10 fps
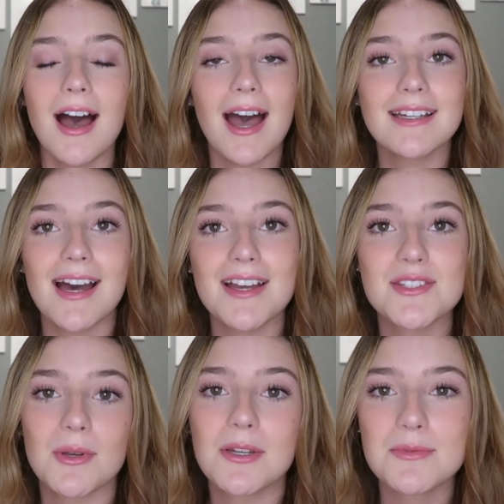Hi
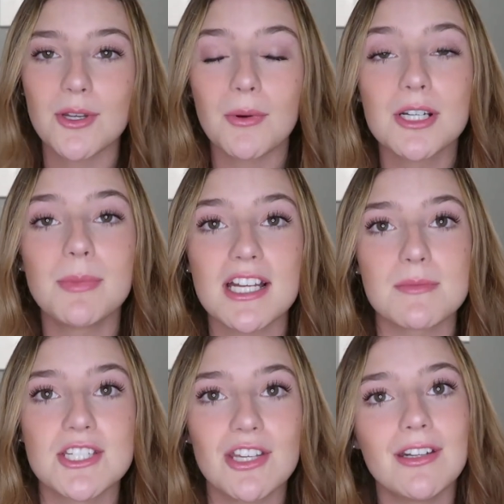guys, welcome back to
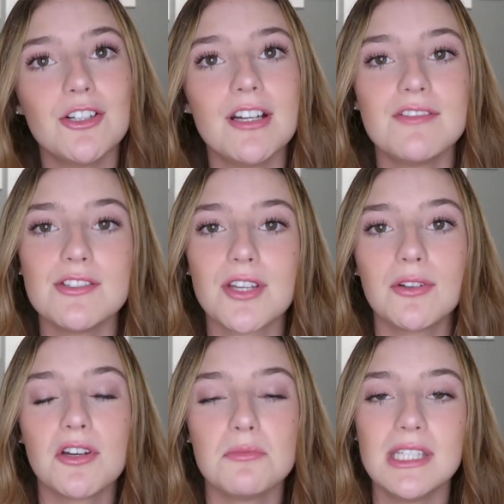my channel. If you
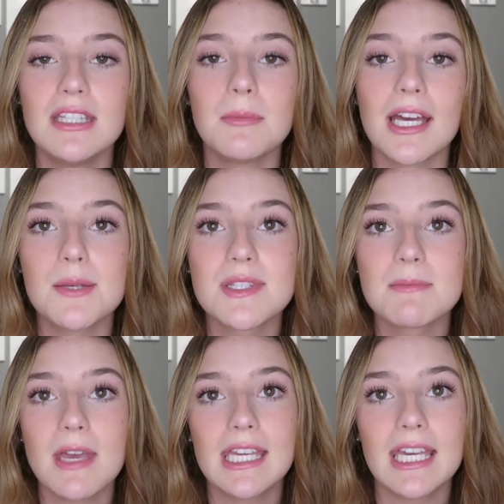don't know me, my name
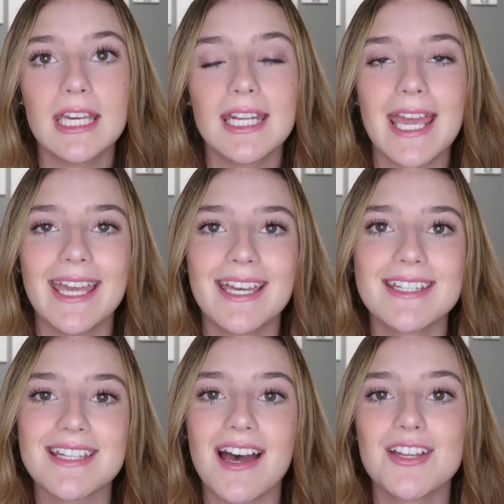is Megan
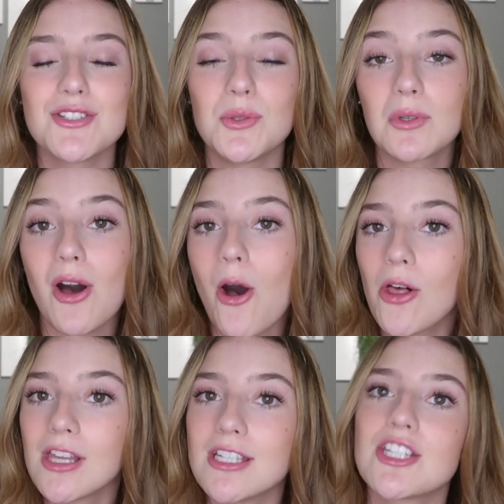and I do
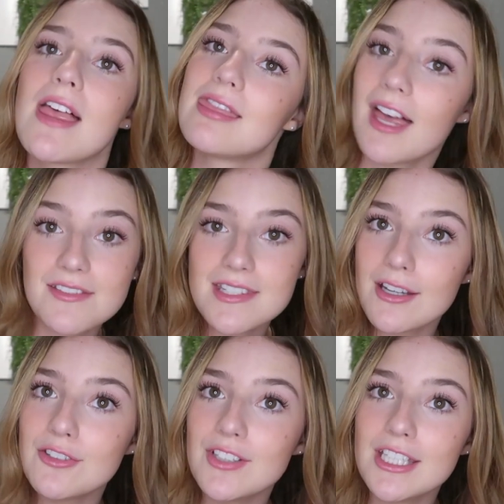college and
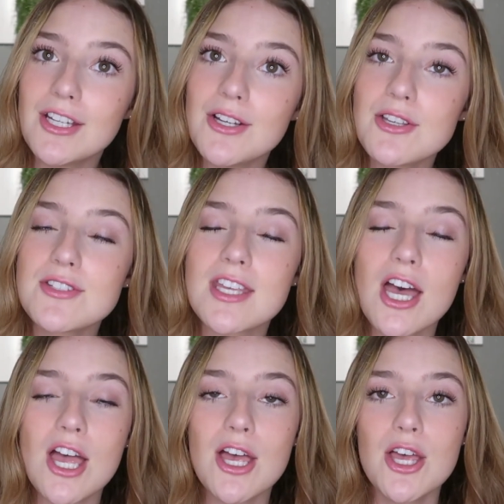lifestyle videos.
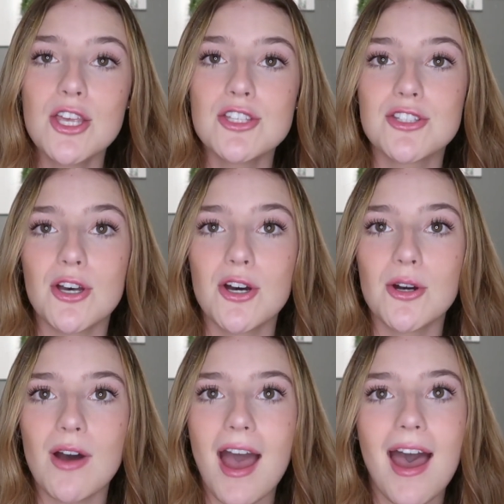
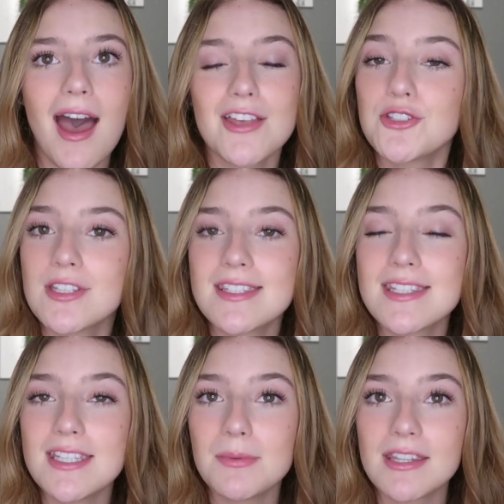So as you can
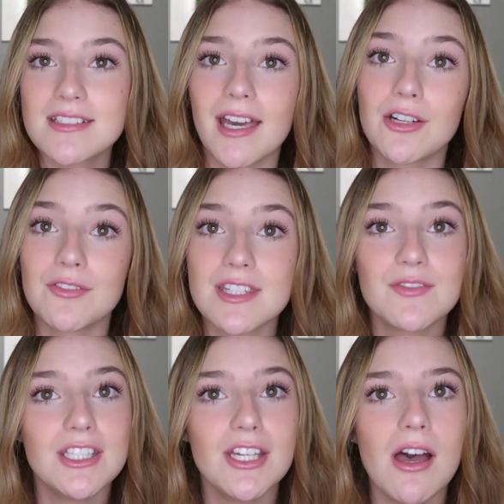see by the title of this
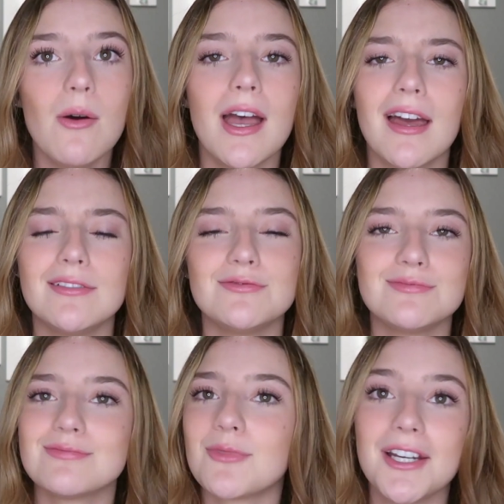video
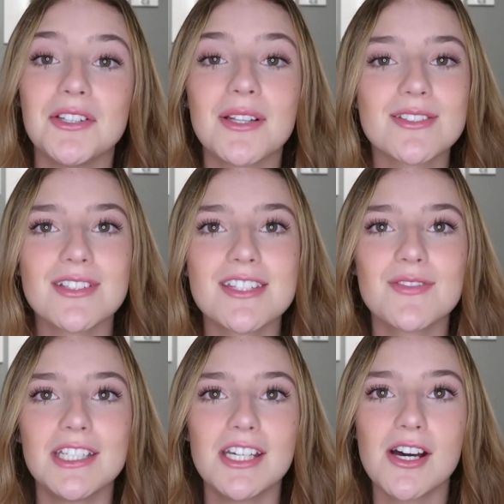and why you clicked on this
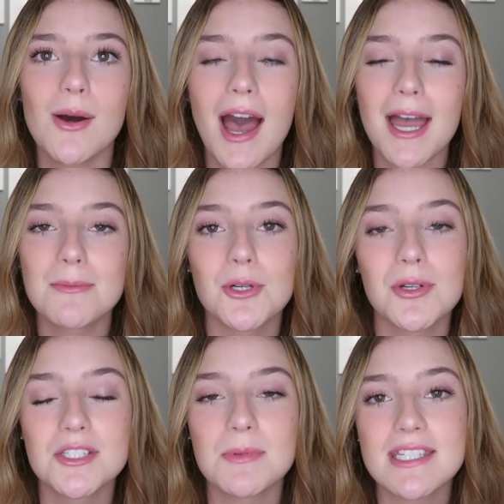video, I'm
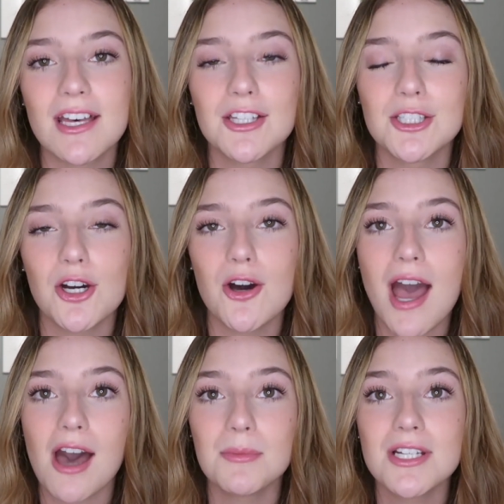going to be telling y'all
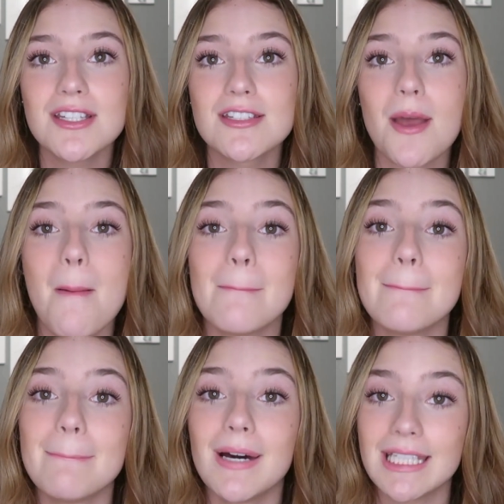how much
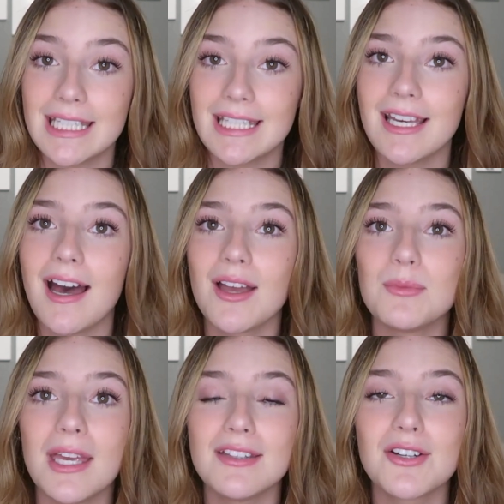money I
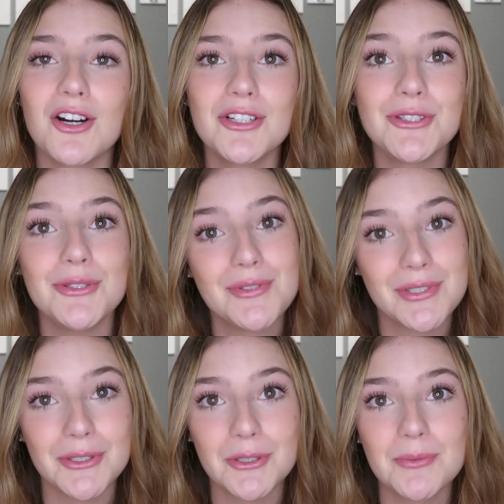make on
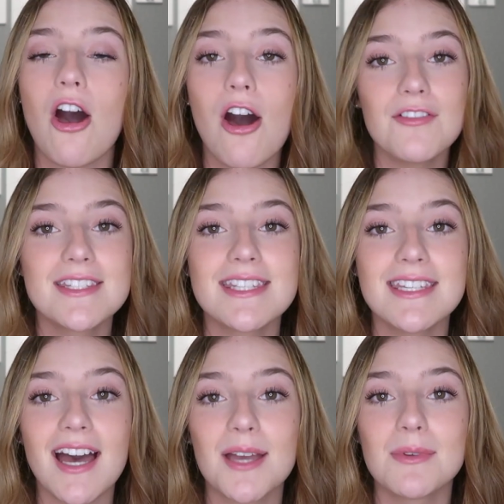YouTube.
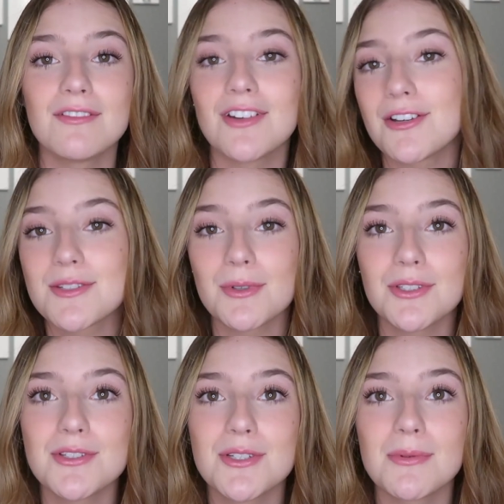Obviously, I'm a very small
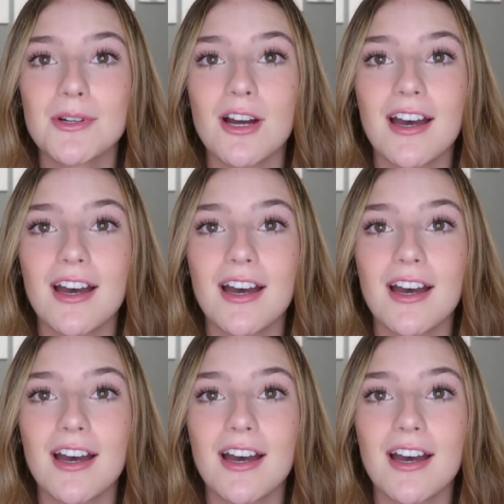YouTuber.